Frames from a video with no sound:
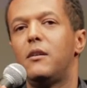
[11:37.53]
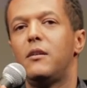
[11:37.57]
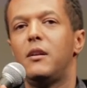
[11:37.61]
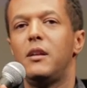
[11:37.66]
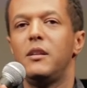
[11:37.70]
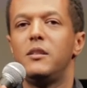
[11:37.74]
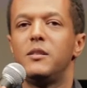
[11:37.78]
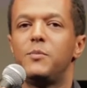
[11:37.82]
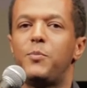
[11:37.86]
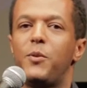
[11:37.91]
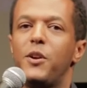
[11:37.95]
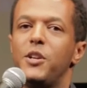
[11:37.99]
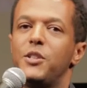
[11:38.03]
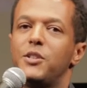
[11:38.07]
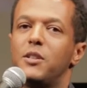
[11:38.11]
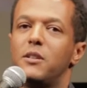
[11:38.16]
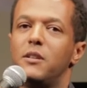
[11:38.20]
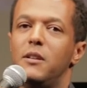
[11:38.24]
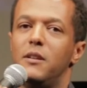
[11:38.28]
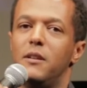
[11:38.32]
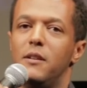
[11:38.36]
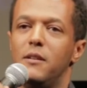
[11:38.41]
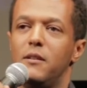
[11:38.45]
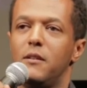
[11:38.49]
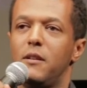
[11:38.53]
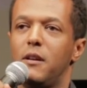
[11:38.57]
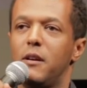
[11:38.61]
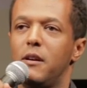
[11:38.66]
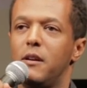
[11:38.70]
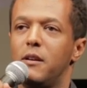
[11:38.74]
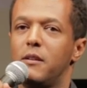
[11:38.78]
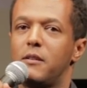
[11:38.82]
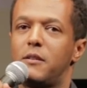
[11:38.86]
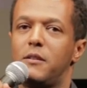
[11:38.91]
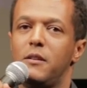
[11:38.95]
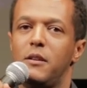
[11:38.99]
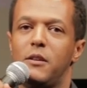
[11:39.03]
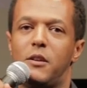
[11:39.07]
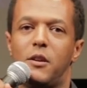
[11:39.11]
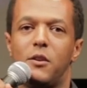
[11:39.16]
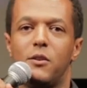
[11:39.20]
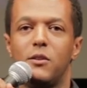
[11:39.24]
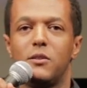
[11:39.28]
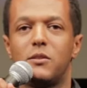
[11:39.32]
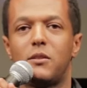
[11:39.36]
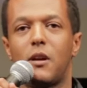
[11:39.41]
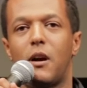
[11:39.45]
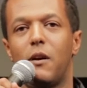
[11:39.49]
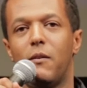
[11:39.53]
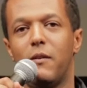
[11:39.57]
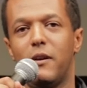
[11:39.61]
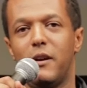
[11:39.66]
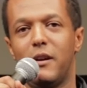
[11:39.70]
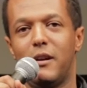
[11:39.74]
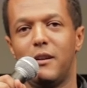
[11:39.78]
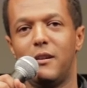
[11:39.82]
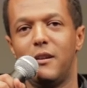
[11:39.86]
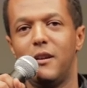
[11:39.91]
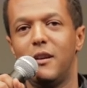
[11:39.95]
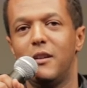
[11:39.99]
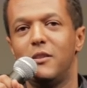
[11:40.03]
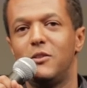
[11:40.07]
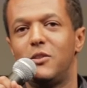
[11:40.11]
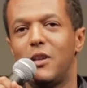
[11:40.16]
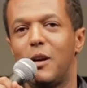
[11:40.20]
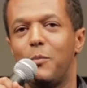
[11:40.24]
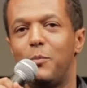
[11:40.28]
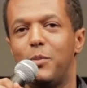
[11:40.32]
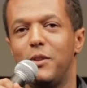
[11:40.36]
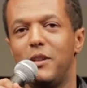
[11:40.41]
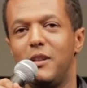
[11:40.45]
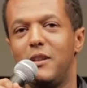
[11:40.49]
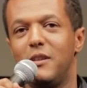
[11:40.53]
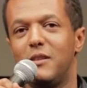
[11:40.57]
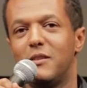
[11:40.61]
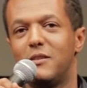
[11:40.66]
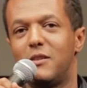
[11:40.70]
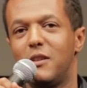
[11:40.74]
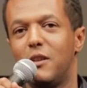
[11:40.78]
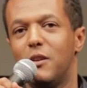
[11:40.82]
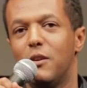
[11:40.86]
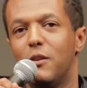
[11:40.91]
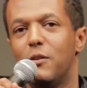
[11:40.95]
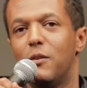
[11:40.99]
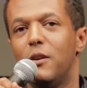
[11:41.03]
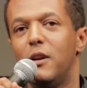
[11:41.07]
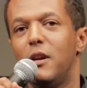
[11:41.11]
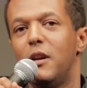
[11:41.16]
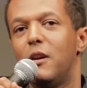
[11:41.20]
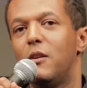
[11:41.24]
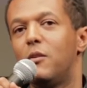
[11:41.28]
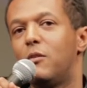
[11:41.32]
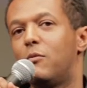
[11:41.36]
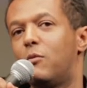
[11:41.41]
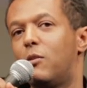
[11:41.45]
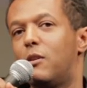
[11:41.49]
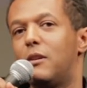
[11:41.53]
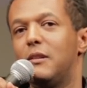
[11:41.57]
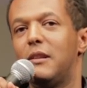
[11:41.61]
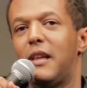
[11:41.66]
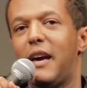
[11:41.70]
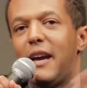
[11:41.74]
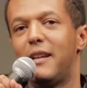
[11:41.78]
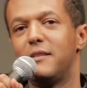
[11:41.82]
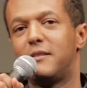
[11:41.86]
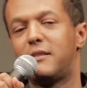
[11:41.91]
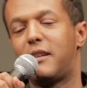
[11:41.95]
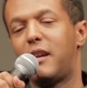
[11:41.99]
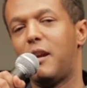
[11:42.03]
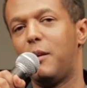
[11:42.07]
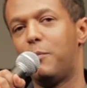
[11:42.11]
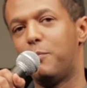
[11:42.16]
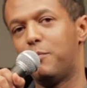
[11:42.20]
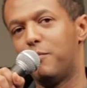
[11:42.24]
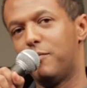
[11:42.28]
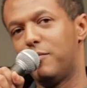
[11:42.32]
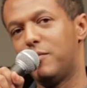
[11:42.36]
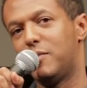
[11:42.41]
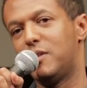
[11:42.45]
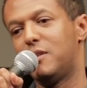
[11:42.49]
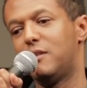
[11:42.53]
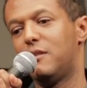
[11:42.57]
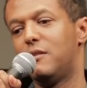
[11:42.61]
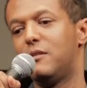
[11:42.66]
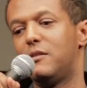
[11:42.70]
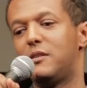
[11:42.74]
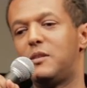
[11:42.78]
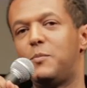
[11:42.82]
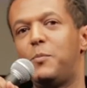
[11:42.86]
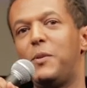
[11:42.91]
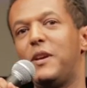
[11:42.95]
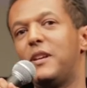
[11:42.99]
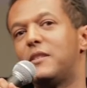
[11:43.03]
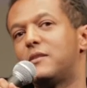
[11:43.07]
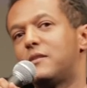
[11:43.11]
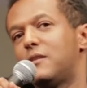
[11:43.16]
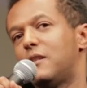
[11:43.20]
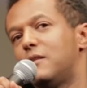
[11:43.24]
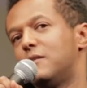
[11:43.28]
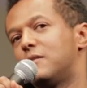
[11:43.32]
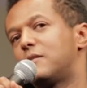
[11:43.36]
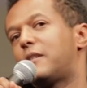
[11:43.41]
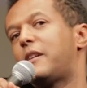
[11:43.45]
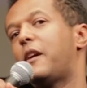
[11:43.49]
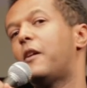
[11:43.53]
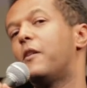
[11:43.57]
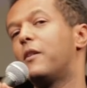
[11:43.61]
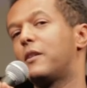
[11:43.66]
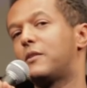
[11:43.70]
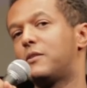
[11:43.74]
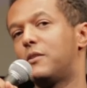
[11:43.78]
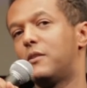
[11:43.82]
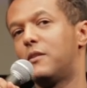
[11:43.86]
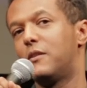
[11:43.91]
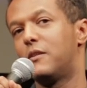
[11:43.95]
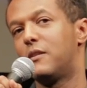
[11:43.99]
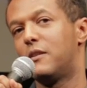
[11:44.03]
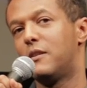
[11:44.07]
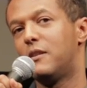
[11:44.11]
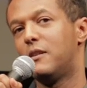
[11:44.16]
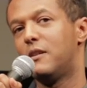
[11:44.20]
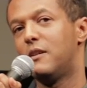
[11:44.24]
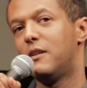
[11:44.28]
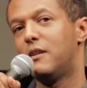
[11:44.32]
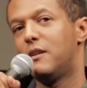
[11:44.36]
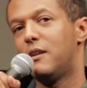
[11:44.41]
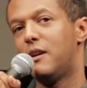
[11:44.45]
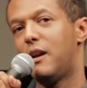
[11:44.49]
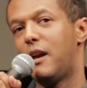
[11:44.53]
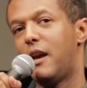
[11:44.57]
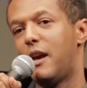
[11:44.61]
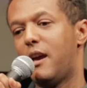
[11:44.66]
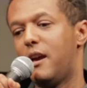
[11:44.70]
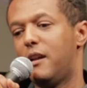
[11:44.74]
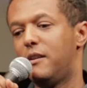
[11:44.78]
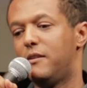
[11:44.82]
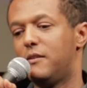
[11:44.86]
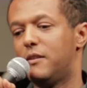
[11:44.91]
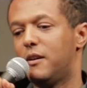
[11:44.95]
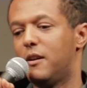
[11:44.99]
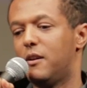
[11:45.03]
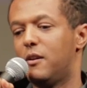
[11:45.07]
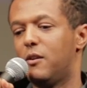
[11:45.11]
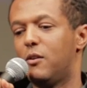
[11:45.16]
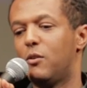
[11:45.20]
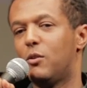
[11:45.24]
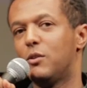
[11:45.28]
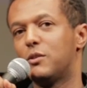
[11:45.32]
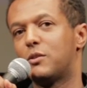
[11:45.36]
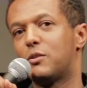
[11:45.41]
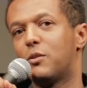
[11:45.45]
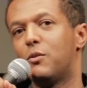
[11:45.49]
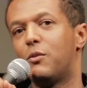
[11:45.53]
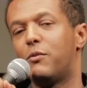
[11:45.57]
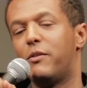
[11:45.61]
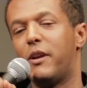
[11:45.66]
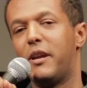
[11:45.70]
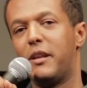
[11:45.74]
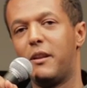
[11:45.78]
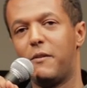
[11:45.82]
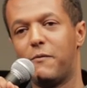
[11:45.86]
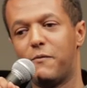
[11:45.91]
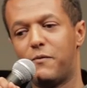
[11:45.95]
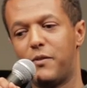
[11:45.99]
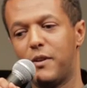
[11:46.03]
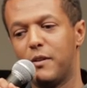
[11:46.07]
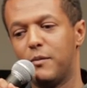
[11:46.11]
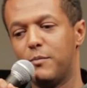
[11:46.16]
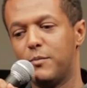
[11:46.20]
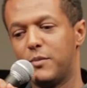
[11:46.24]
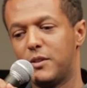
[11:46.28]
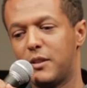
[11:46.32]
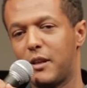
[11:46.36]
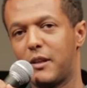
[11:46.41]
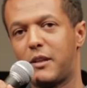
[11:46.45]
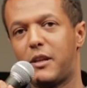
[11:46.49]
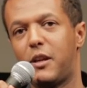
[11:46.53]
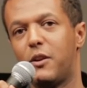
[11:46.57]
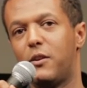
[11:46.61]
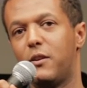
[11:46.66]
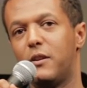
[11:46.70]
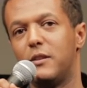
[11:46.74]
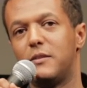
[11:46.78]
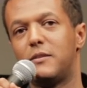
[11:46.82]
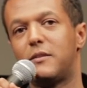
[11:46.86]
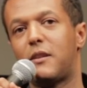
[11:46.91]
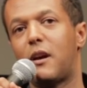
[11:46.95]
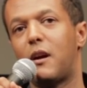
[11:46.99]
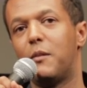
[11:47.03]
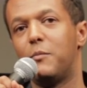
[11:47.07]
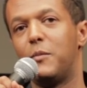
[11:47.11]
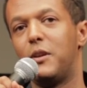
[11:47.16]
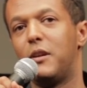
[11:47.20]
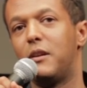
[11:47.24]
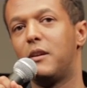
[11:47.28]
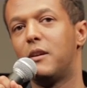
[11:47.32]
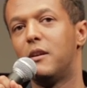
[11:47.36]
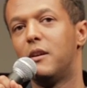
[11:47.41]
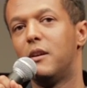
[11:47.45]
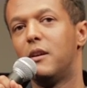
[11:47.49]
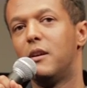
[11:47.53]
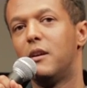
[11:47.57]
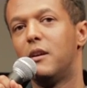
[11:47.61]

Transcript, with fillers: Inspiration Kurosawa, Japanese, you know, where landscape speaks as character, and also Iranian films like Kiarostami,